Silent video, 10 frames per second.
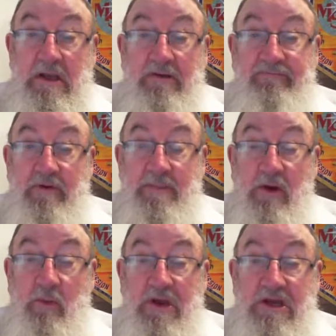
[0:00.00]
from our
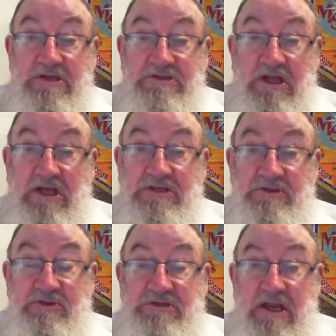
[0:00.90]
readings the last
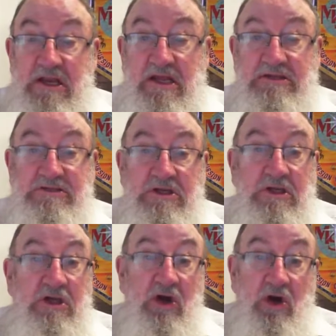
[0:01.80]
two Sundays
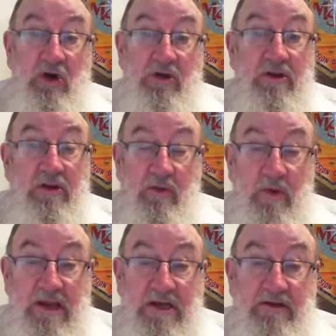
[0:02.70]
on the
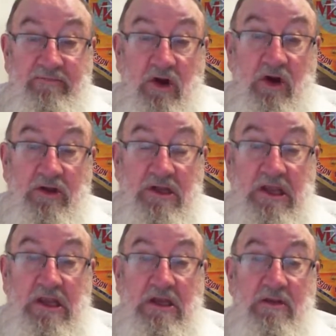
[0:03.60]
reign of God, the
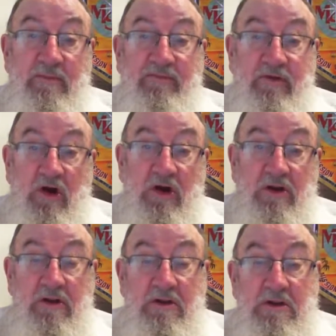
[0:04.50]
kingdom of God,